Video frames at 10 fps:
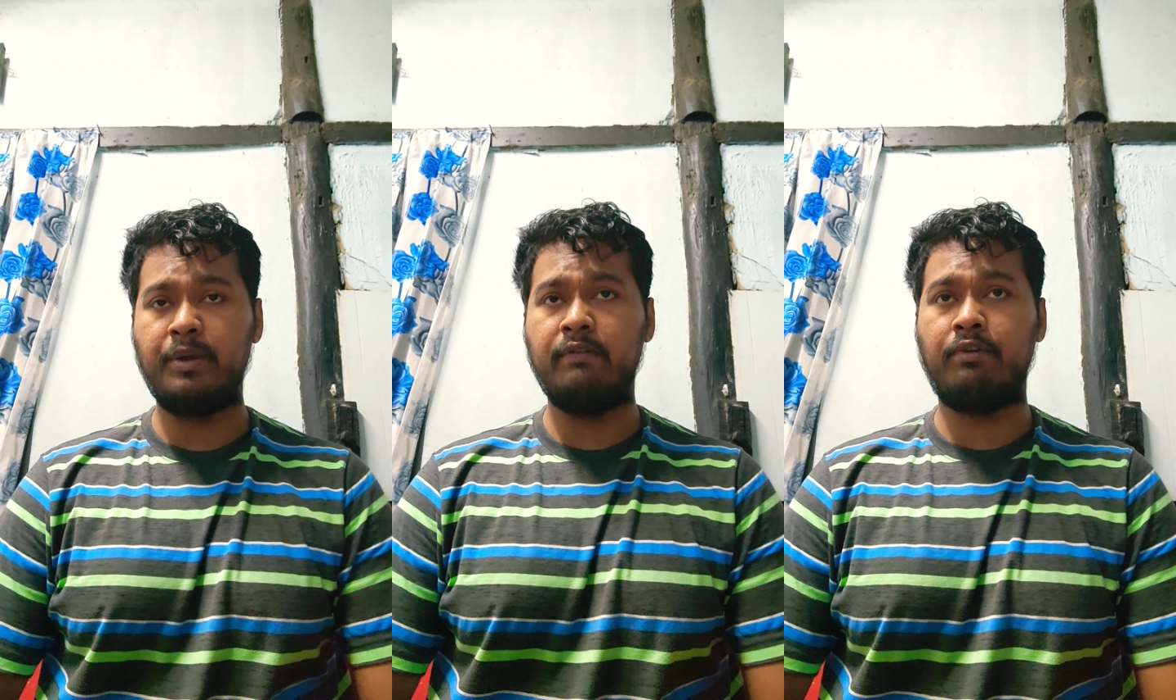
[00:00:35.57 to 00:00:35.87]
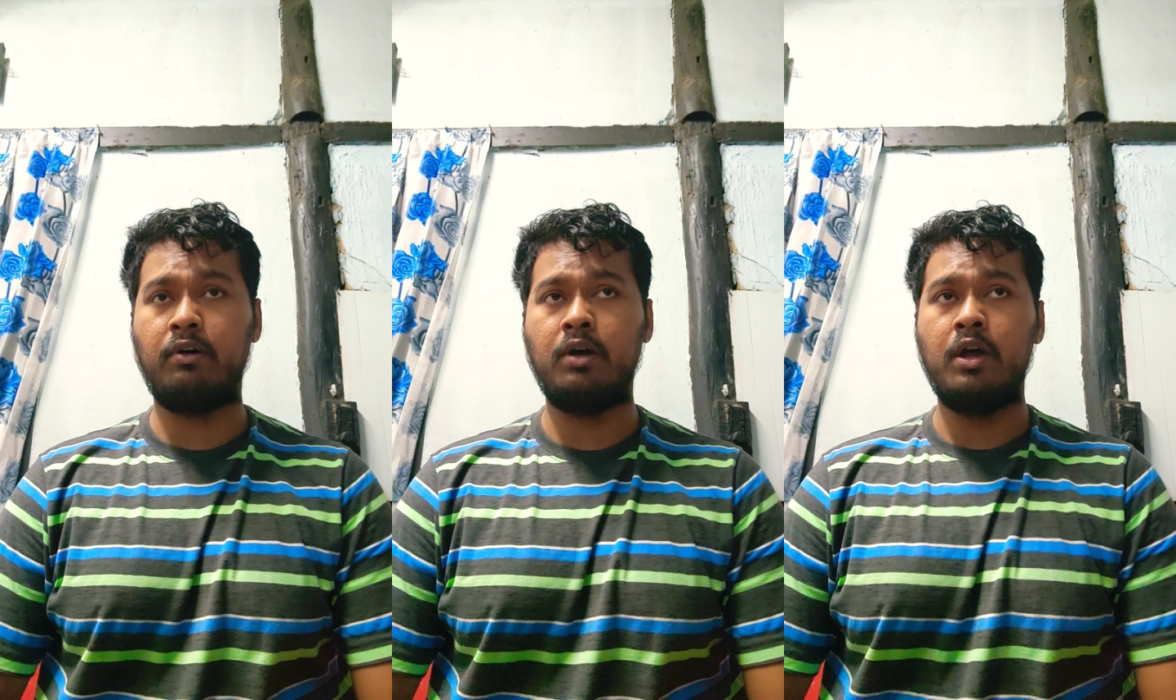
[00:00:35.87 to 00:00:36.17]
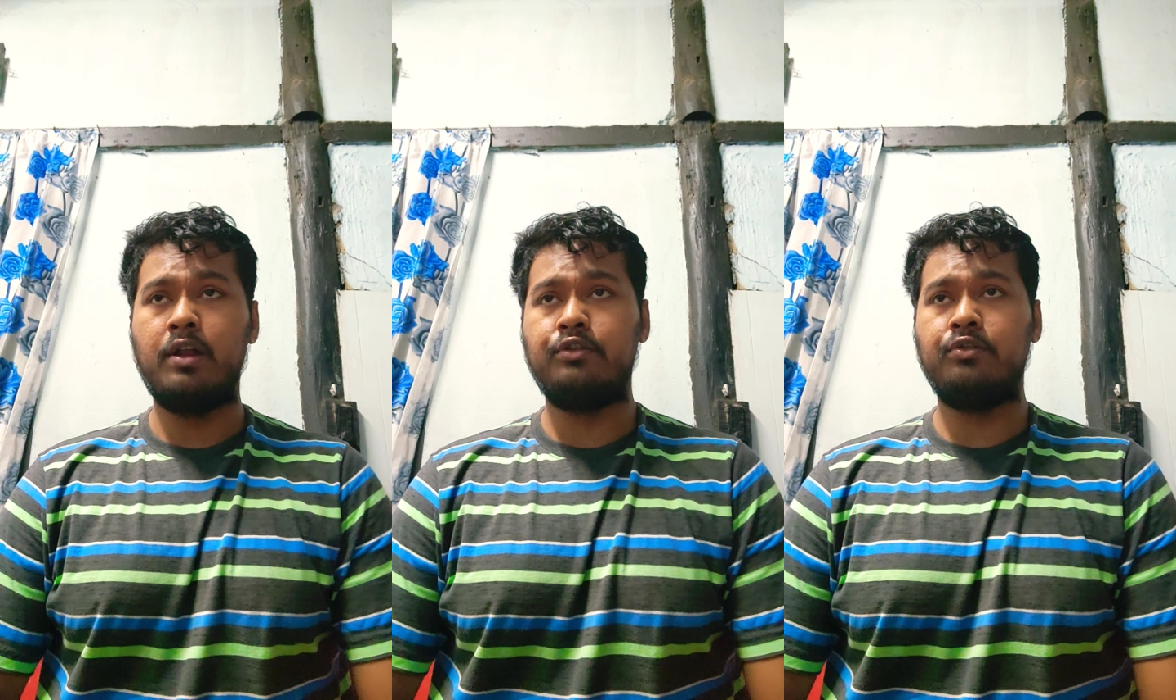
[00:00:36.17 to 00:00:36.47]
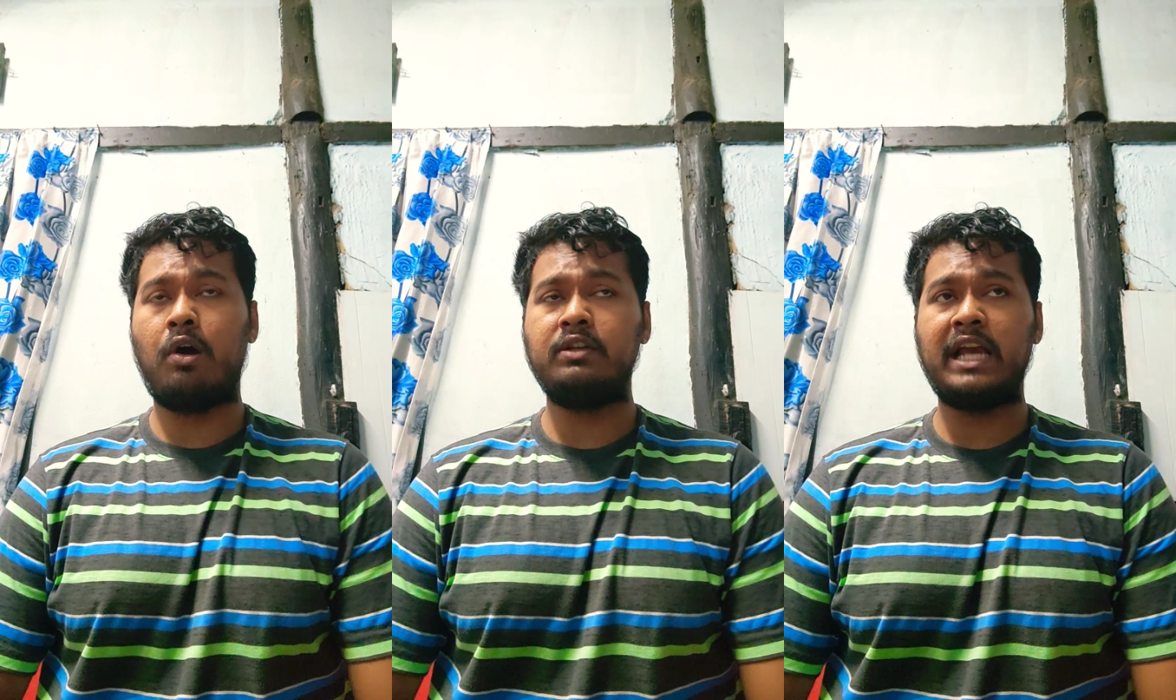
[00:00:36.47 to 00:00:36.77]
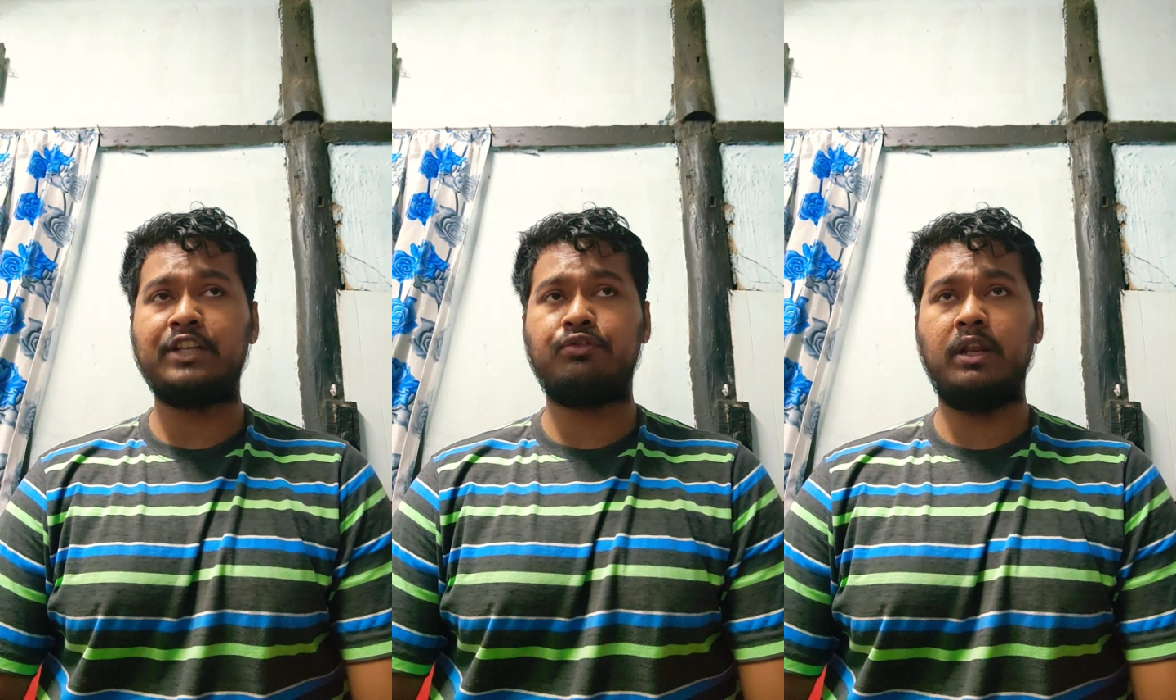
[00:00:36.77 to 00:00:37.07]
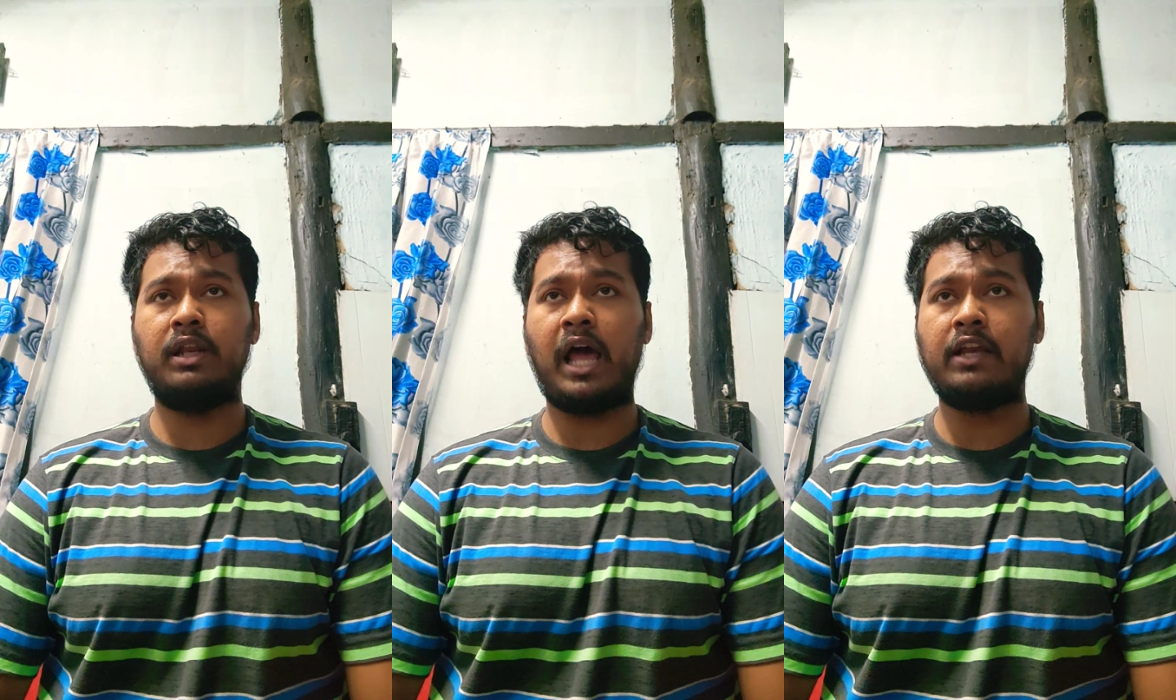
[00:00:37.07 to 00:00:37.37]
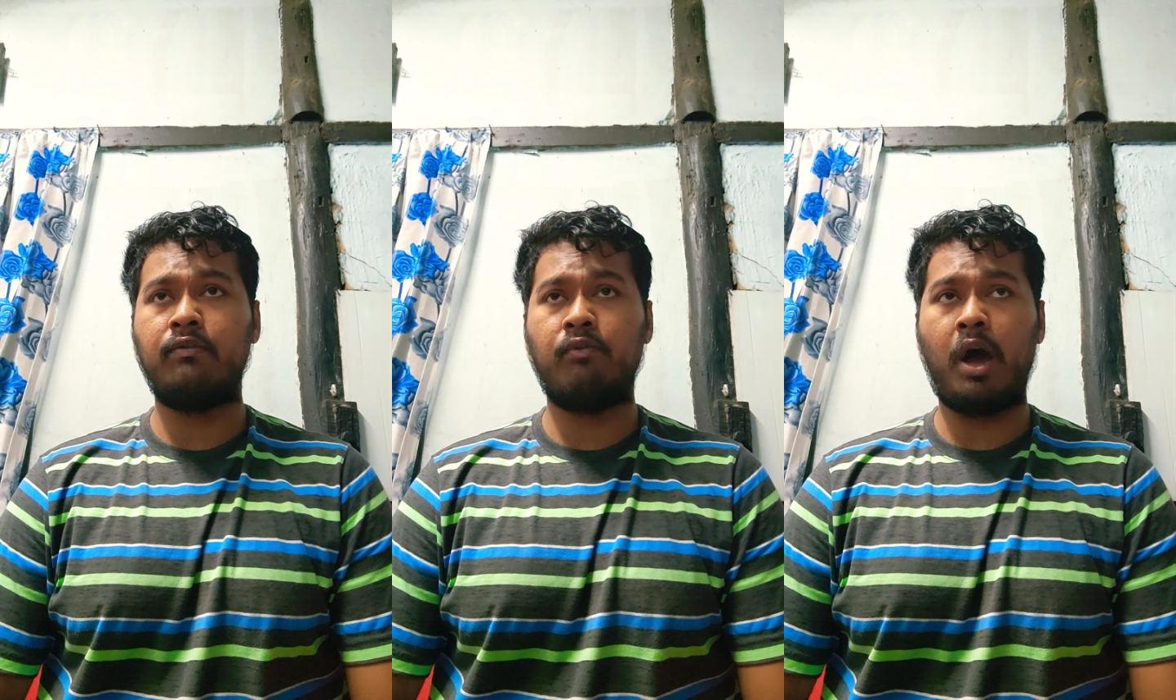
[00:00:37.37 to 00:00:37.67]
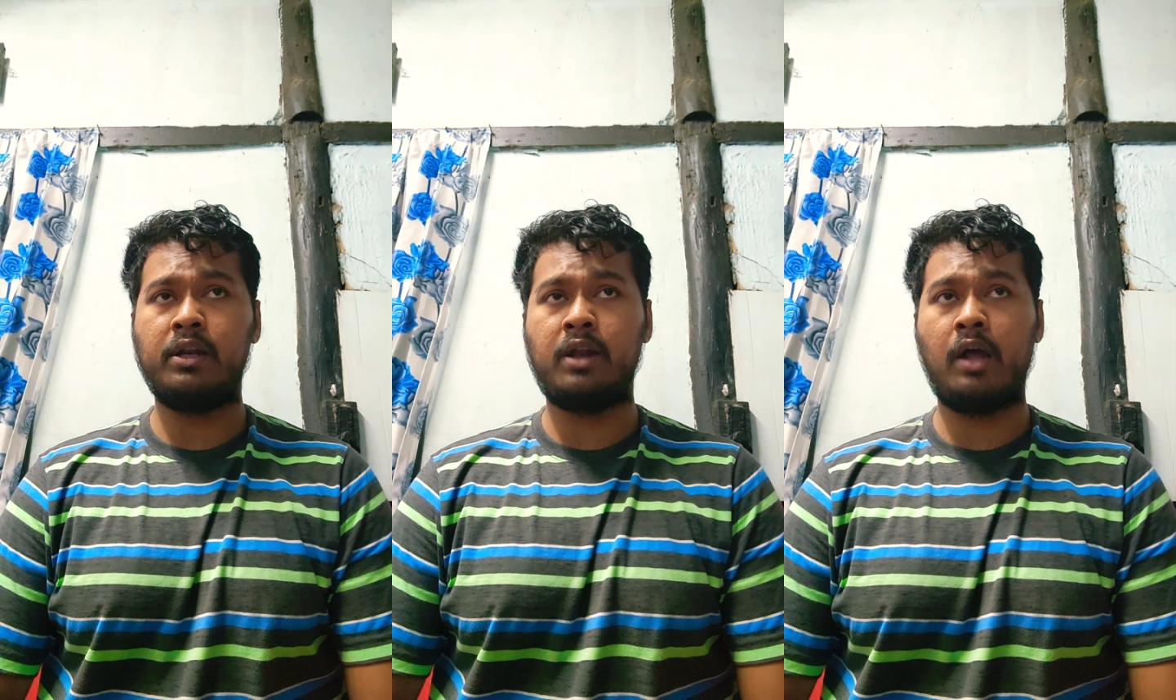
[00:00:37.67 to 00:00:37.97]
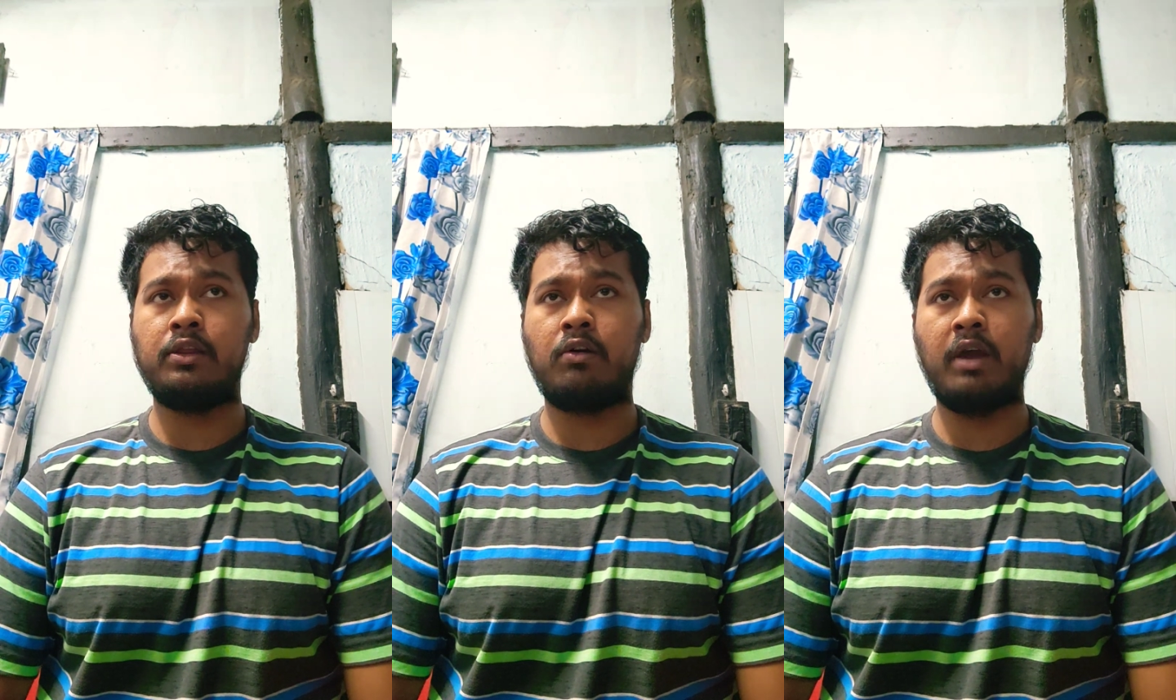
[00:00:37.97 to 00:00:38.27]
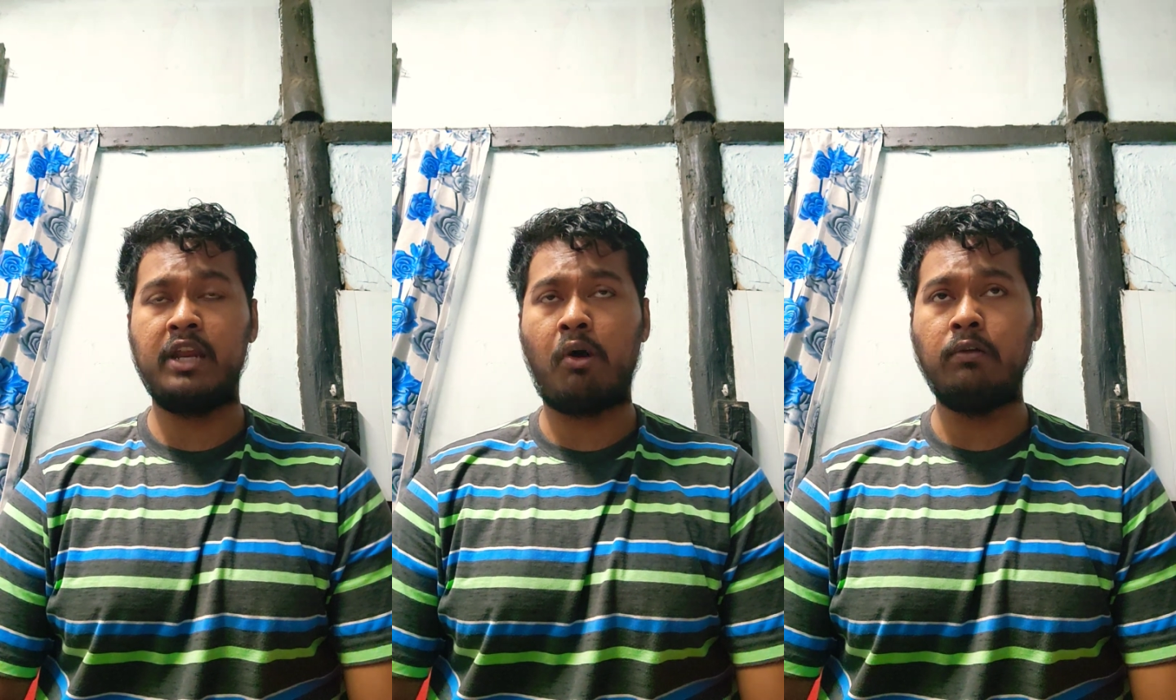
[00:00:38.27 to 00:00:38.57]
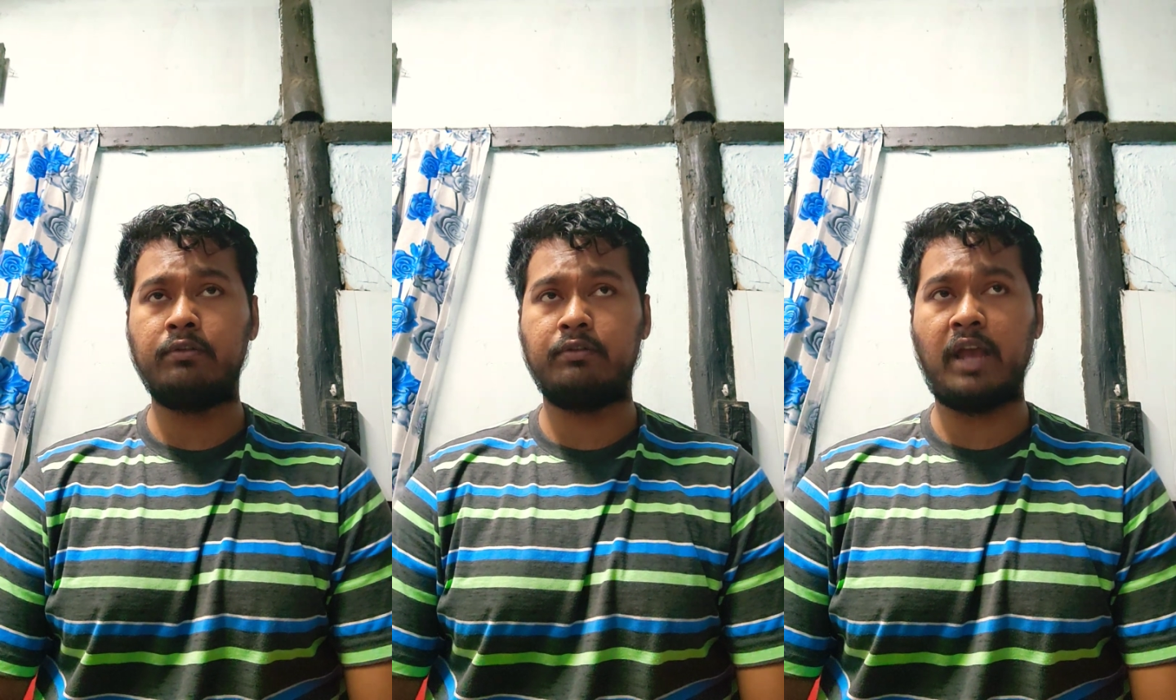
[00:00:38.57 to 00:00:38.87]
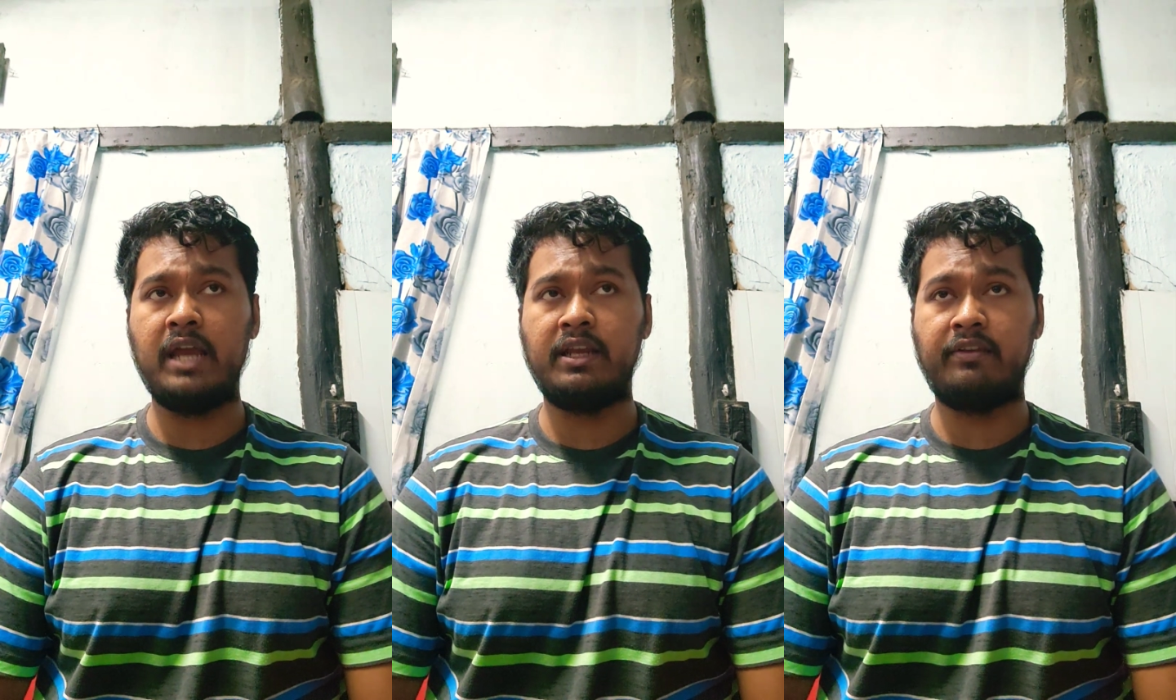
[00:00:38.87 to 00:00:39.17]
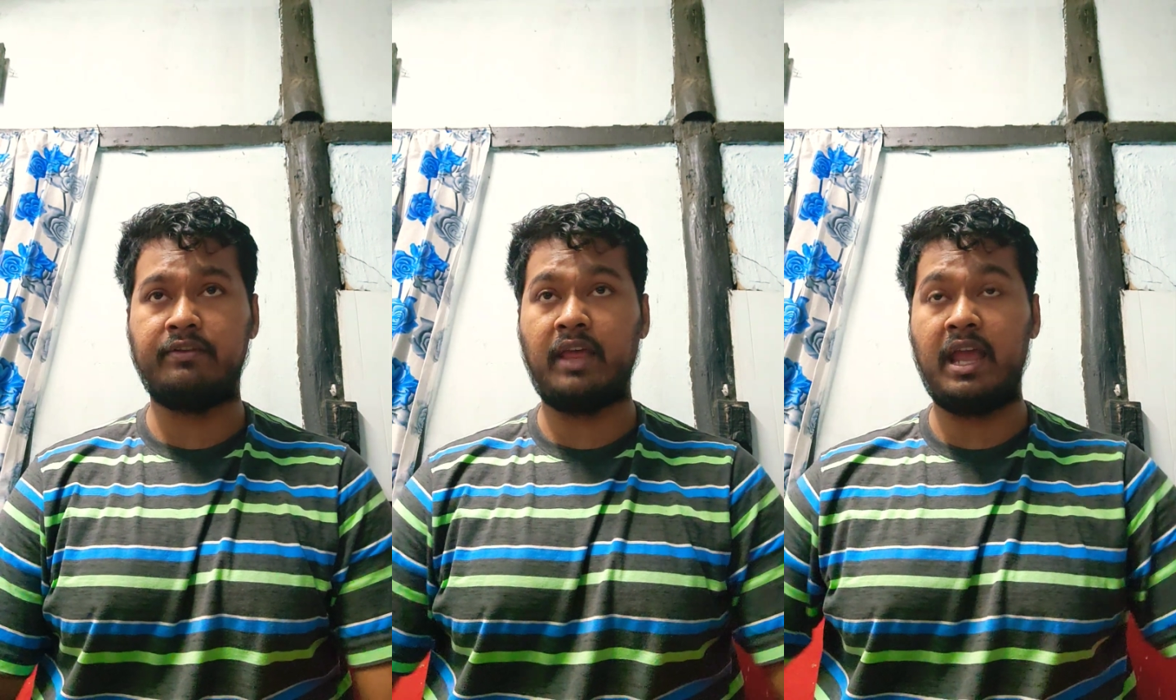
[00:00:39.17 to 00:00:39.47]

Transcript: People do not actually like one another in all societies.